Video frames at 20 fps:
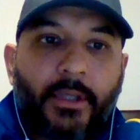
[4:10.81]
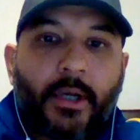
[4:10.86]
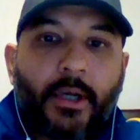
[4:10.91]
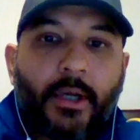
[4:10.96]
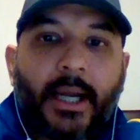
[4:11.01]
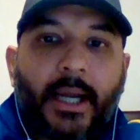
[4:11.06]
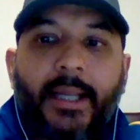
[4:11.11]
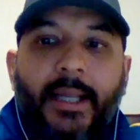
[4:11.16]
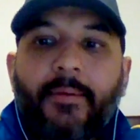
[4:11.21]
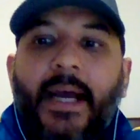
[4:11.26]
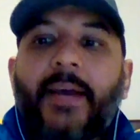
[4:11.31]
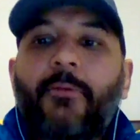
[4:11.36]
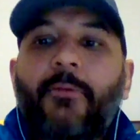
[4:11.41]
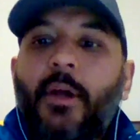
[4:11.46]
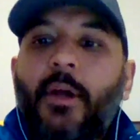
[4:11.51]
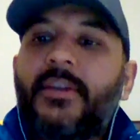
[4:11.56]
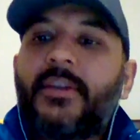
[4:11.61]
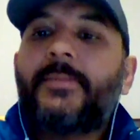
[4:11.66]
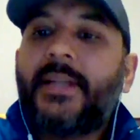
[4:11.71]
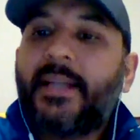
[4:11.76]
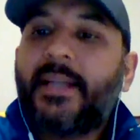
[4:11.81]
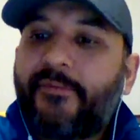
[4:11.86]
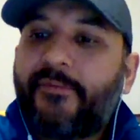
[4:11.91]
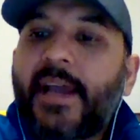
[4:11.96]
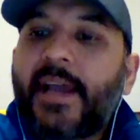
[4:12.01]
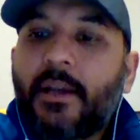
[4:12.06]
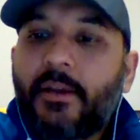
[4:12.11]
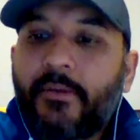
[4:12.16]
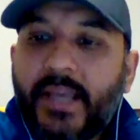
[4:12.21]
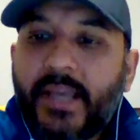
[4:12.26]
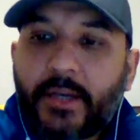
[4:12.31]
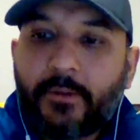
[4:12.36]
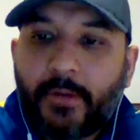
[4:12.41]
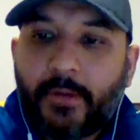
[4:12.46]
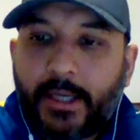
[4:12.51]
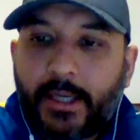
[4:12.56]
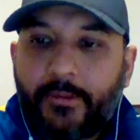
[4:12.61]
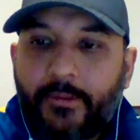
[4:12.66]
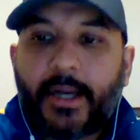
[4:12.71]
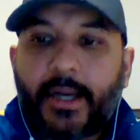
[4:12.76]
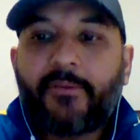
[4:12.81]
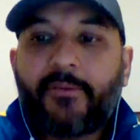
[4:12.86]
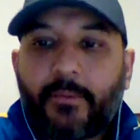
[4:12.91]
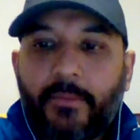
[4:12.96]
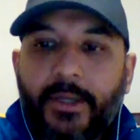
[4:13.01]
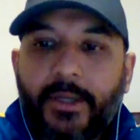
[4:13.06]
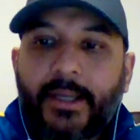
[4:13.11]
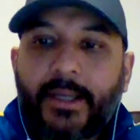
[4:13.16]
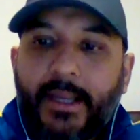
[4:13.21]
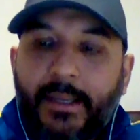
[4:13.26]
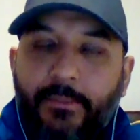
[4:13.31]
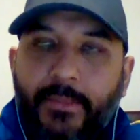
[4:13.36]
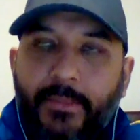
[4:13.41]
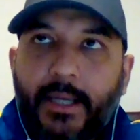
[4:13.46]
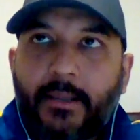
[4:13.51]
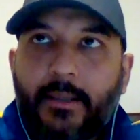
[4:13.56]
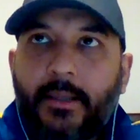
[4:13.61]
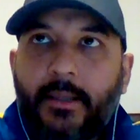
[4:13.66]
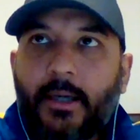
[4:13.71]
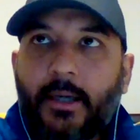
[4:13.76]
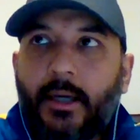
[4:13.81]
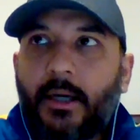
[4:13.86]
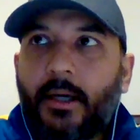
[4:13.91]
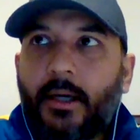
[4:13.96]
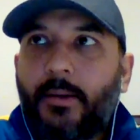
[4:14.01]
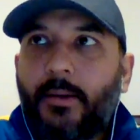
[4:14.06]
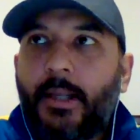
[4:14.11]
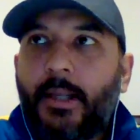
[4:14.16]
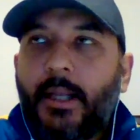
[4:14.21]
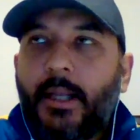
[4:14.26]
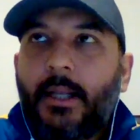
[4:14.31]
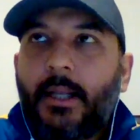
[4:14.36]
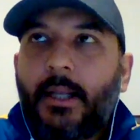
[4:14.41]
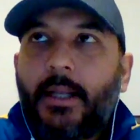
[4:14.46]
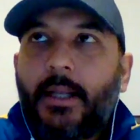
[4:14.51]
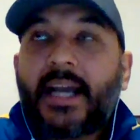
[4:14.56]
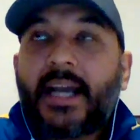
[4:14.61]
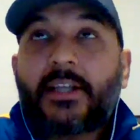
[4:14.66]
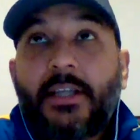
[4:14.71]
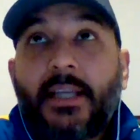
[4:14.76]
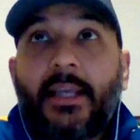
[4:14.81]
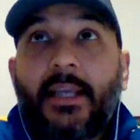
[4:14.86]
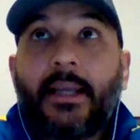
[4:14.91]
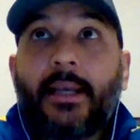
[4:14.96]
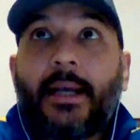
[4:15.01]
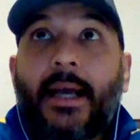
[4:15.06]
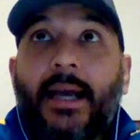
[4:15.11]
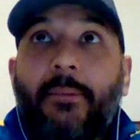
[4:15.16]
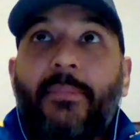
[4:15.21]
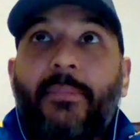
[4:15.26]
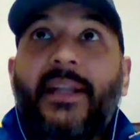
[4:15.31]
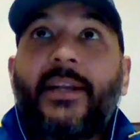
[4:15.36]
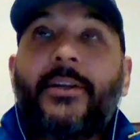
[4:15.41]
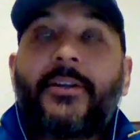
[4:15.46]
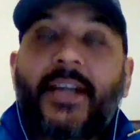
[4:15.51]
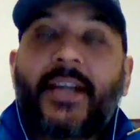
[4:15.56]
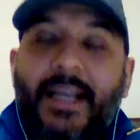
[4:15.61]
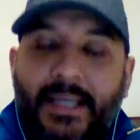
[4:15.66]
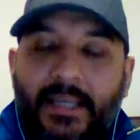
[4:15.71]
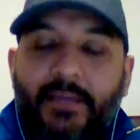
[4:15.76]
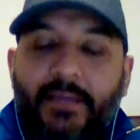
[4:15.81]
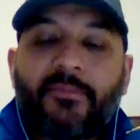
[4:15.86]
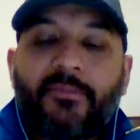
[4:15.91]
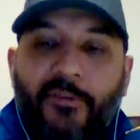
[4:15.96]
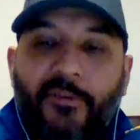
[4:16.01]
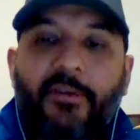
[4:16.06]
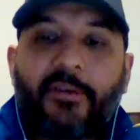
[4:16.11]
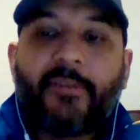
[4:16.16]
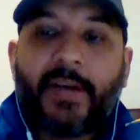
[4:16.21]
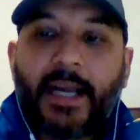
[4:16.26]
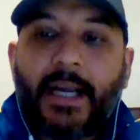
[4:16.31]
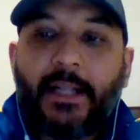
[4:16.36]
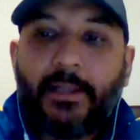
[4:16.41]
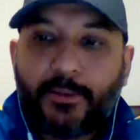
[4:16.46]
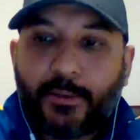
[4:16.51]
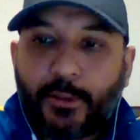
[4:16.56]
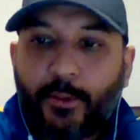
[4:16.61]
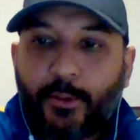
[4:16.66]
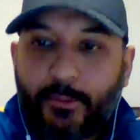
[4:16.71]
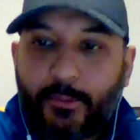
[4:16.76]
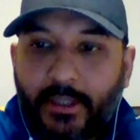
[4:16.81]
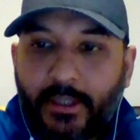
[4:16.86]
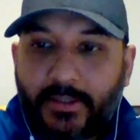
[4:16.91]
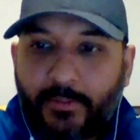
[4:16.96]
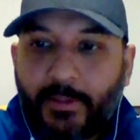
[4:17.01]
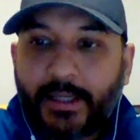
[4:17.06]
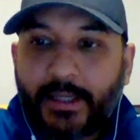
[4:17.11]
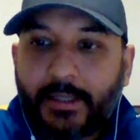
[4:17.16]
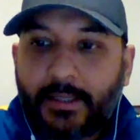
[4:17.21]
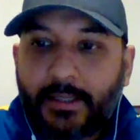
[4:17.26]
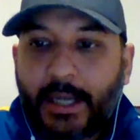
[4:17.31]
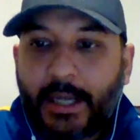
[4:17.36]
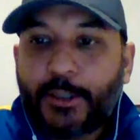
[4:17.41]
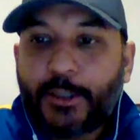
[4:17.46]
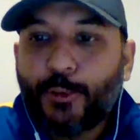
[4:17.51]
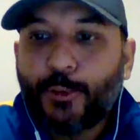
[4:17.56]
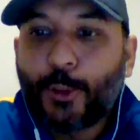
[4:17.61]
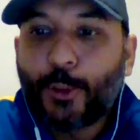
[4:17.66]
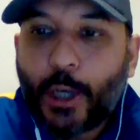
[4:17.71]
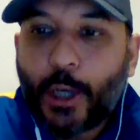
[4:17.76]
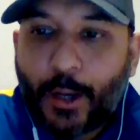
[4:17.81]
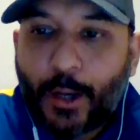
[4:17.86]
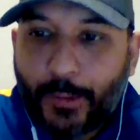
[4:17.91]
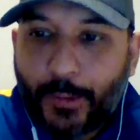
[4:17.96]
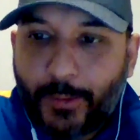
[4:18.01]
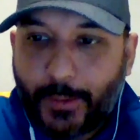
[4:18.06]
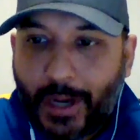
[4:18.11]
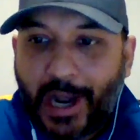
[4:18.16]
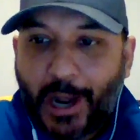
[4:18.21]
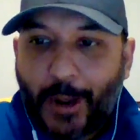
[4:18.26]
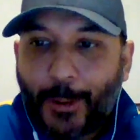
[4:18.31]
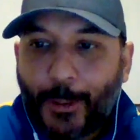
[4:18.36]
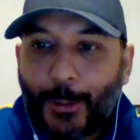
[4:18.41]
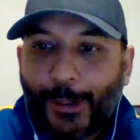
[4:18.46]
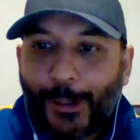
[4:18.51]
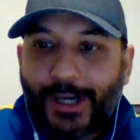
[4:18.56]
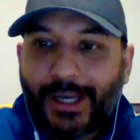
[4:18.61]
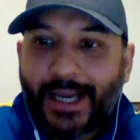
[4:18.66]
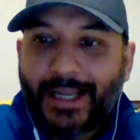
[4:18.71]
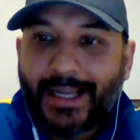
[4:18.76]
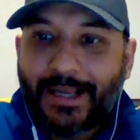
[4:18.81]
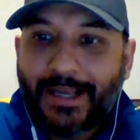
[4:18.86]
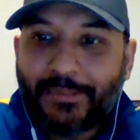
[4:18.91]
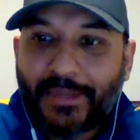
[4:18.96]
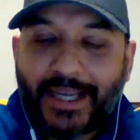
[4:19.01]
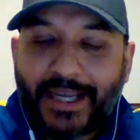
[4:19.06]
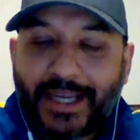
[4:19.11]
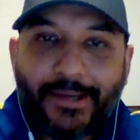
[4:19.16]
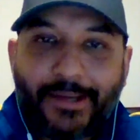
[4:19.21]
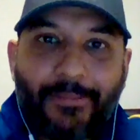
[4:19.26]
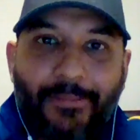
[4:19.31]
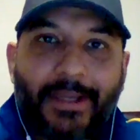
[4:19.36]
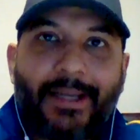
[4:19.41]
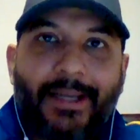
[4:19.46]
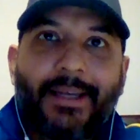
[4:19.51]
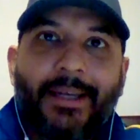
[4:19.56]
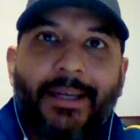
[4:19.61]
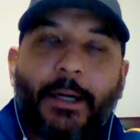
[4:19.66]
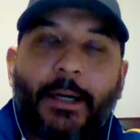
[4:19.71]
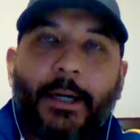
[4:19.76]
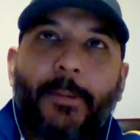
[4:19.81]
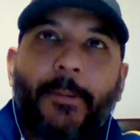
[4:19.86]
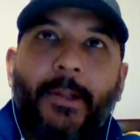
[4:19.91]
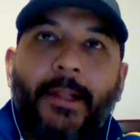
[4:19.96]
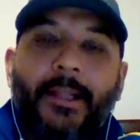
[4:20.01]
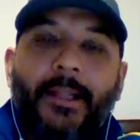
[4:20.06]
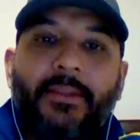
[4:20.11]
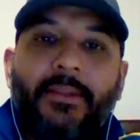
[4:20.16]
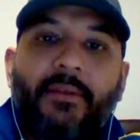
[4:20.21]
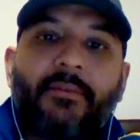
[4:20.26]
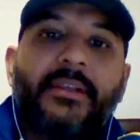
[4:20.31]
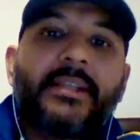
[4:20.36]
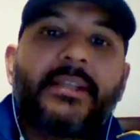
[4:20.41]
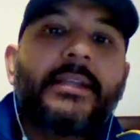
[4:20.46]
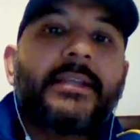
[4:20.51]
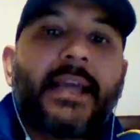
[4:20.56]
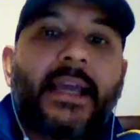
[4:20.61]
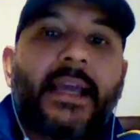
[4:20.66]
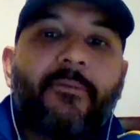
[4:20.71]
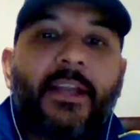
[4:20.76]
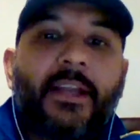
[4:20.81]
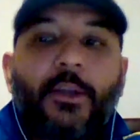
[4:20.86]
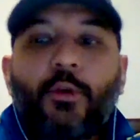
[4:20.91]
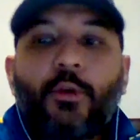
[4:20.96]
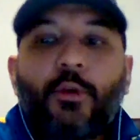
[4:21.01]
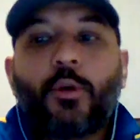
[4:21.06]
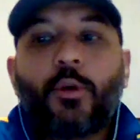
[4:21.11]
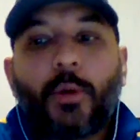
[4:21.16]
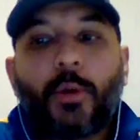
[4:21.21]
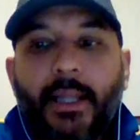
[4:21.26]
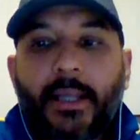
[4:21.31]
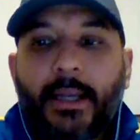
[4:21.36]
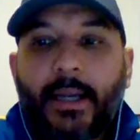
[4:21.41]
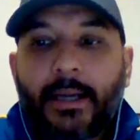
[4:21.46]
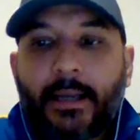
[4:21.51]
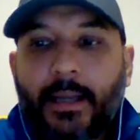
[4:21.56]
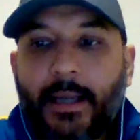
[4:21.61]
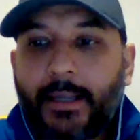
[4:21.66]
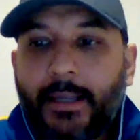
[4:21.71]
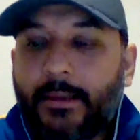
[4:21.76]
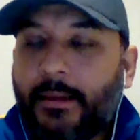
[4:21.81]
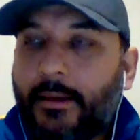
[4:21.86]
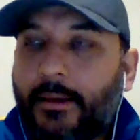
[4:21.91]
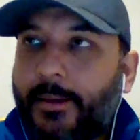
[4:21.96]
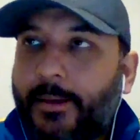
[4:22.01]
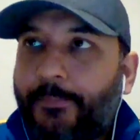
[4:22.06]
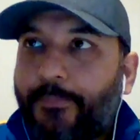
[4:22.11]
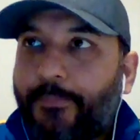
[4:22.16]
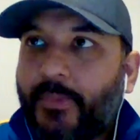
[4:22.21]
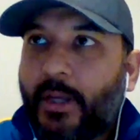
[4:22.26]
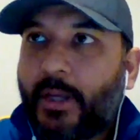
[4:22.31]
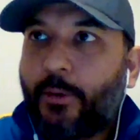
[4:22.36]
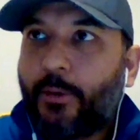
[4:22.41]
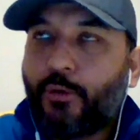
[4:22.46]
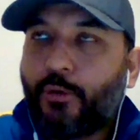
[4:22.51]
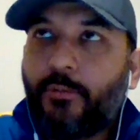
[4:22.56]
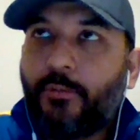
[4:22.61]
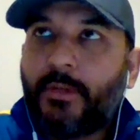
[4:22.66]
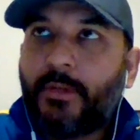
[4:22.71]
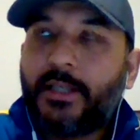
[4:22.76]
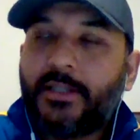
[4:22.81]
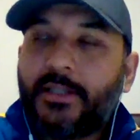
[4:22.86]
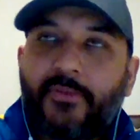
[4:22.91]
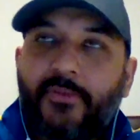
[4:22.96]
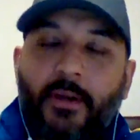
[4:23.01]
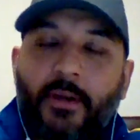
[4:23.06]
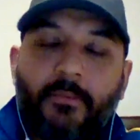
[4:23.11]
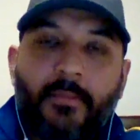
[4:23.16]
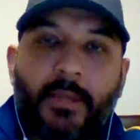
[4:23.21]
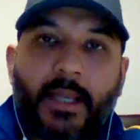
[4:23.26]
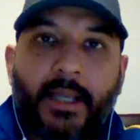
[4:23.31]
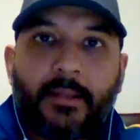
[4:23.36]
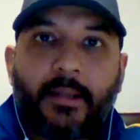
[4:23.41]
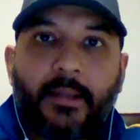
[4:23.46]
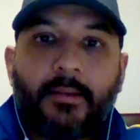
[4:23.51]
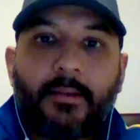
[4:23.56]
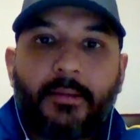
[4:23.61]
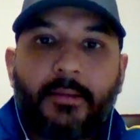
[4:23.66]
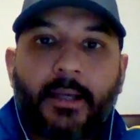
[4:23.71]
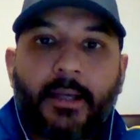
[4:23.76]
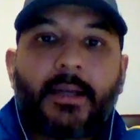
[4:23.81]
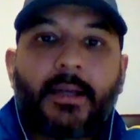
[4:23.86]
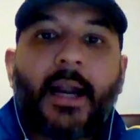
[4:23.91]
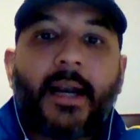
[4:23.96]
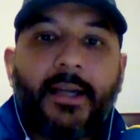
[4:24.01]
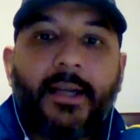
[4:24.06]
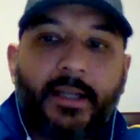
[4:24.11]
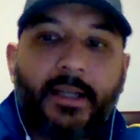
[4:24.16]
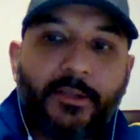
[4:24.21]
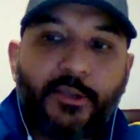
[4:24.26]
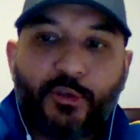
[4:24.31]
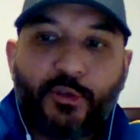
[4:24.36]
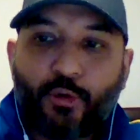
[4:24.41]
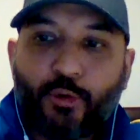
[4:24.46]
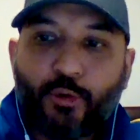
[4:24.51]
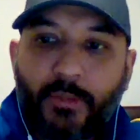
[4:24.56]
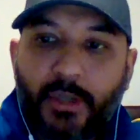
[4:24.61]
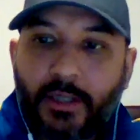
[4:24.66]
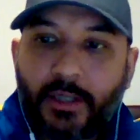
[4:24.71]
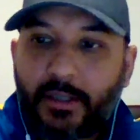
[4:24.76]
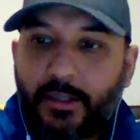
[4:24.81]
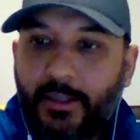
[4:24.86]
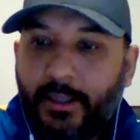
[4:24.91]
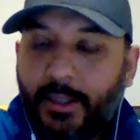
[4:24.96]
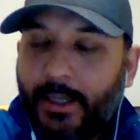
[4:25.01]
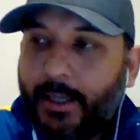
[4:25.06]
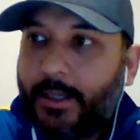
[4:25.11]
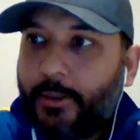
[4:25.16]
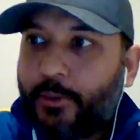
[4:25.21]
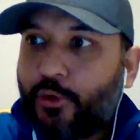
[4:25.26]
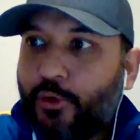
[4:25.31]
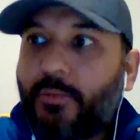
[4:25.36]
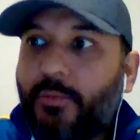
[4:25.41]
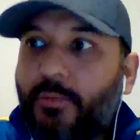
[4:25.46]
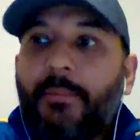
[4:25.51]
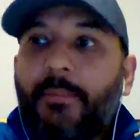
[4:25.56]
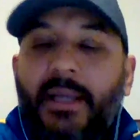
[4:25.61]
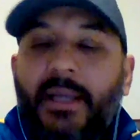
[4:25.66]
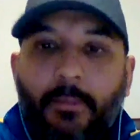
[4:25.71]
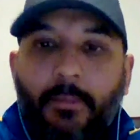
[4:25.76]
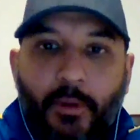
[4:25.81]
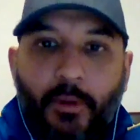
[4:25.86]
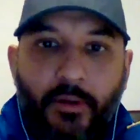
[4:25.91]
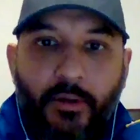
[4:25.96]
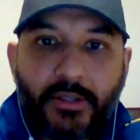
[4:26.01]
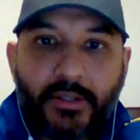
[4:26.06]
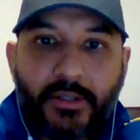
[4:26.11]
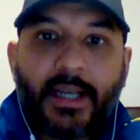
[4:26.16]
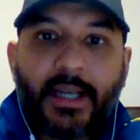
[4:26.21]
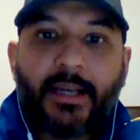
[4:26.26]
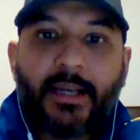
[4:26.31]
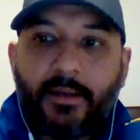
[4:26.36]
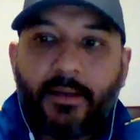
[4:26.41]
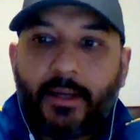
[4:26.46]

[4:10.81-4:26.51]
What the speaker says: I've always been a fan of Higuain right from the time that. Actually, I've been tracking him for a while, so this will let you know how old I am. I had been. There was a time when you could only get like rumors from like the Guardian's rumor mill post and